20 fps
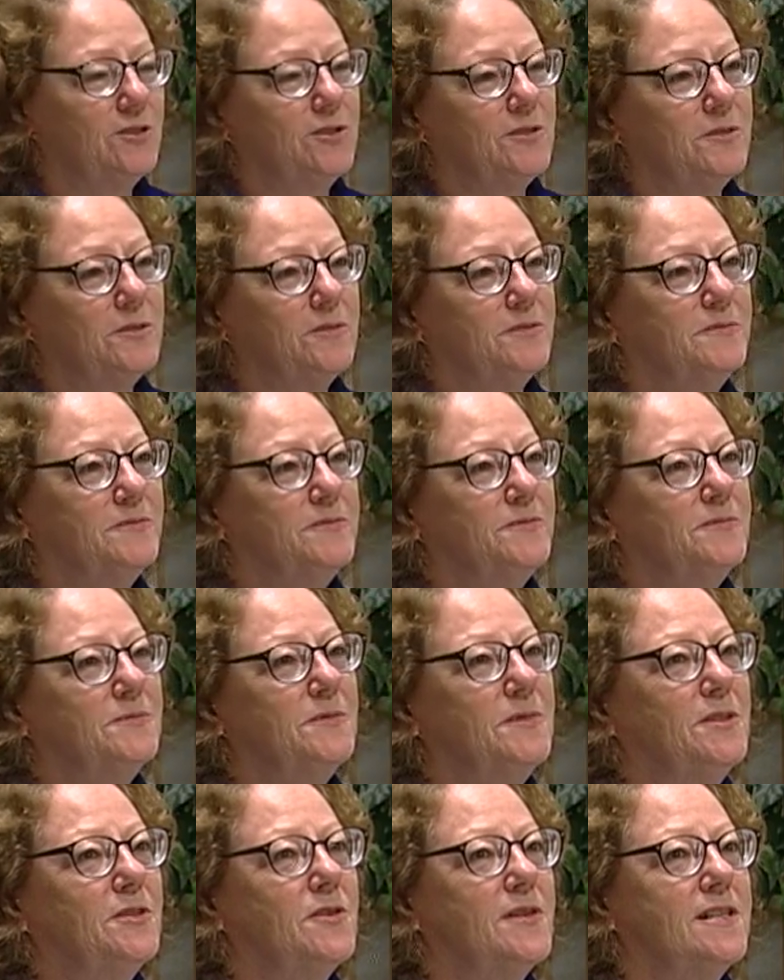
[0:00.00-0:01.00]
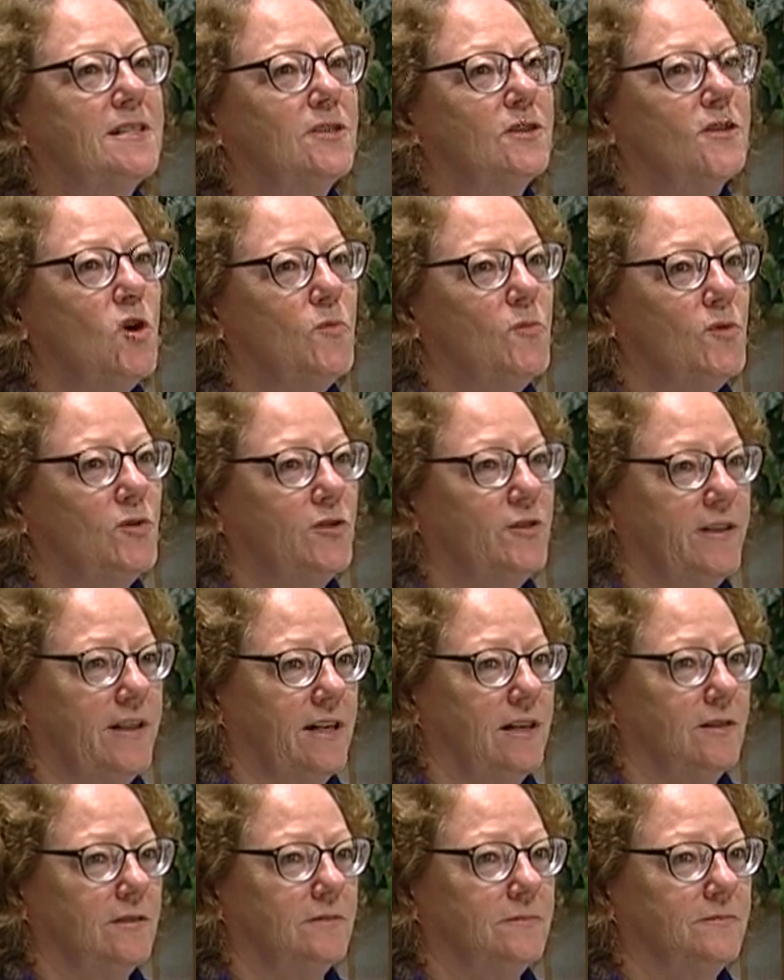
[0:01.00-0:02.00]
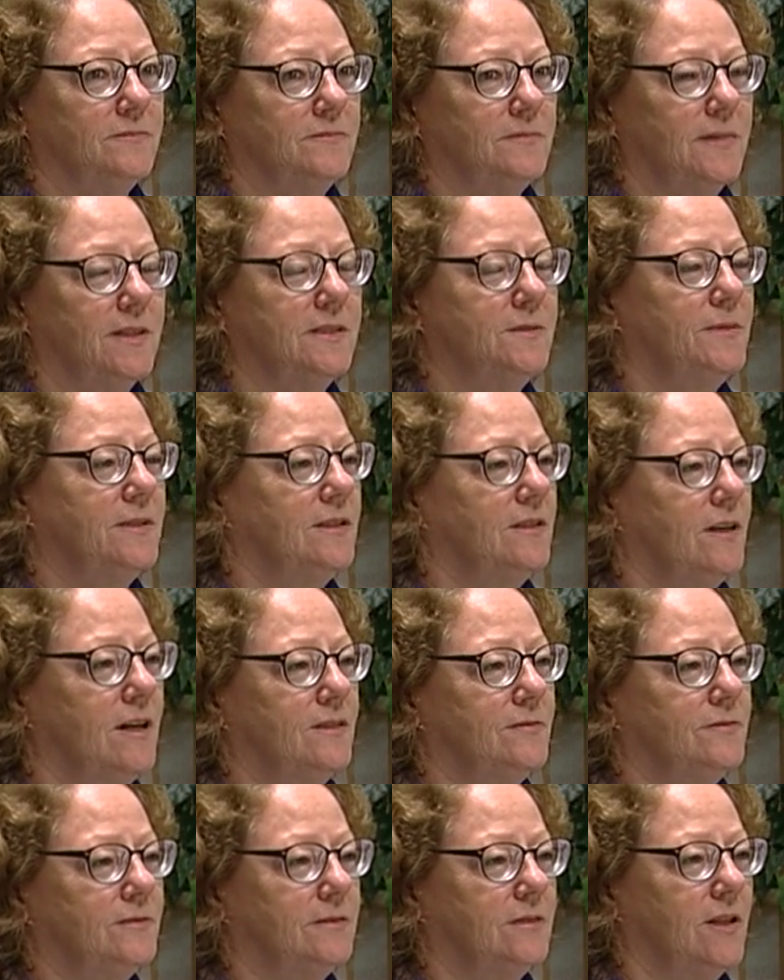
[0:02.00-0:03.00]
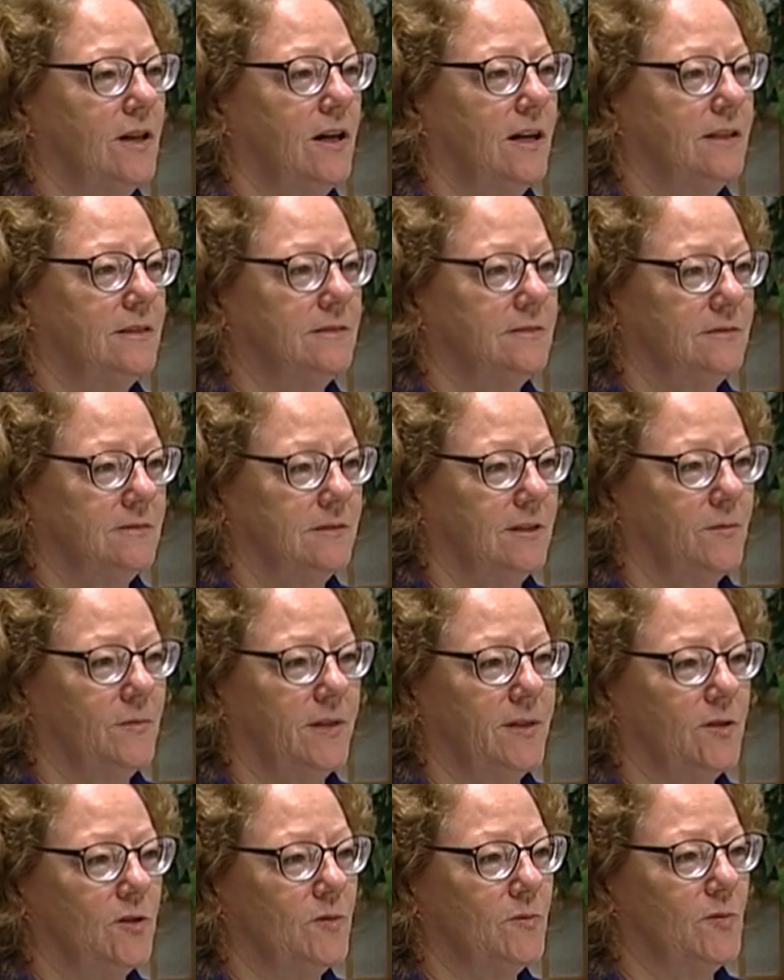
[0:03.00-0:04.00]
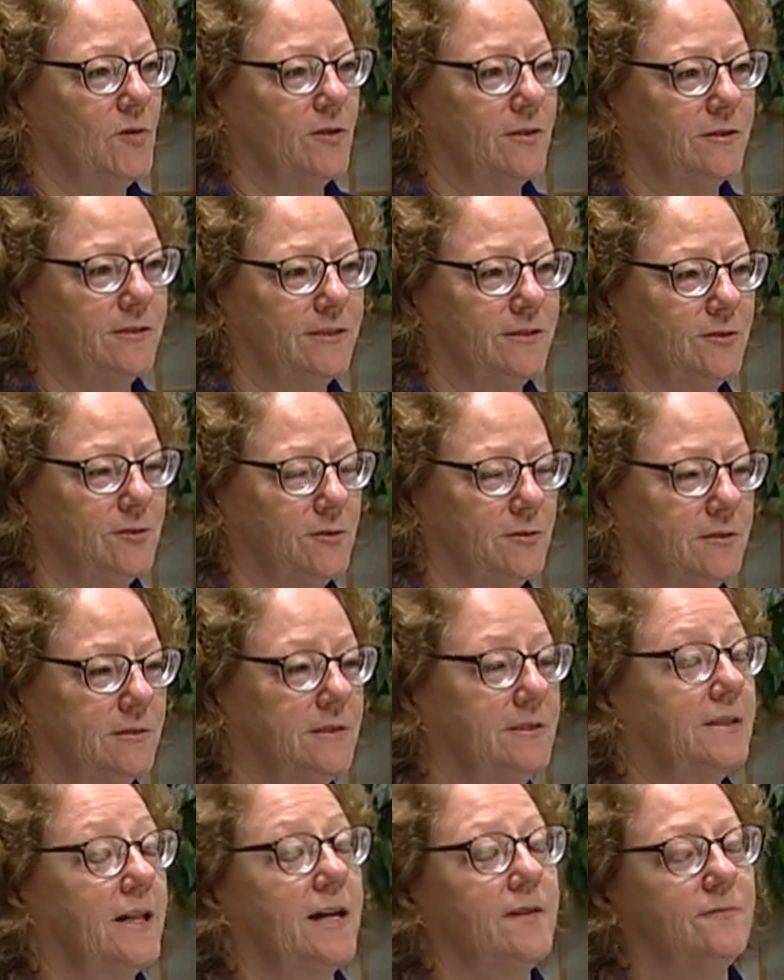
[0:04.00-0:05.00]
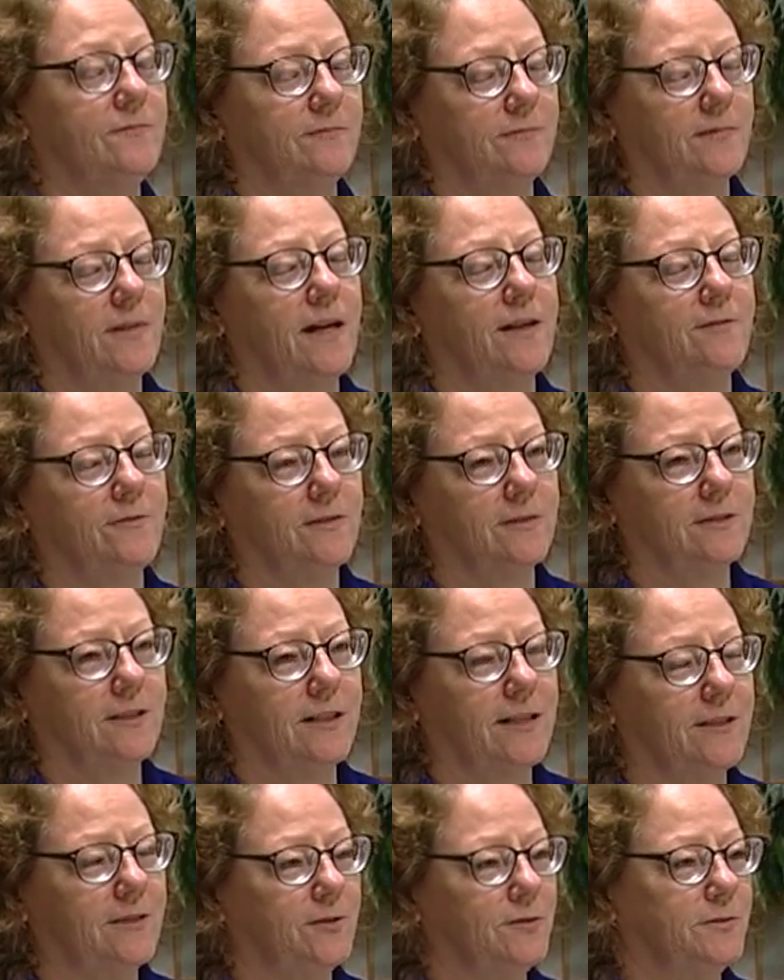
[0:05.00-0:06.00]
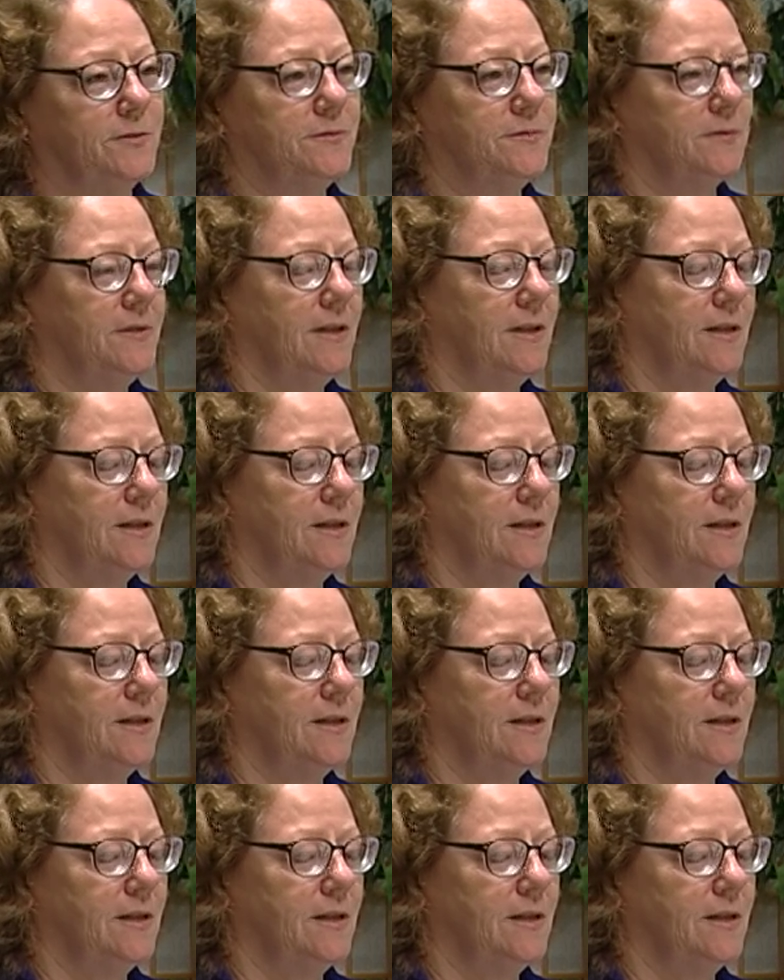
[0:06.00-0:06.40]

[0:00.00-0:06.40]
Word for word: so, you know, as a homeowner now, I spend an awful lot on my homeowner's insurance. At least I, I feel that I do.